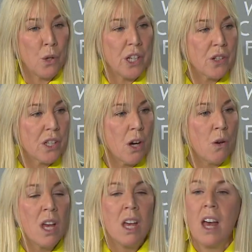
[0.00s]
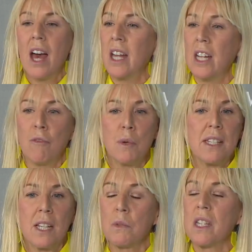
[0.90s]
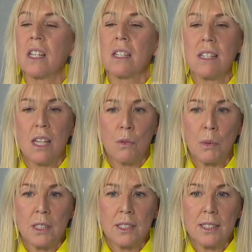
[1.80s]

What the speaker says: years ago, and everybody said it was inconceivable.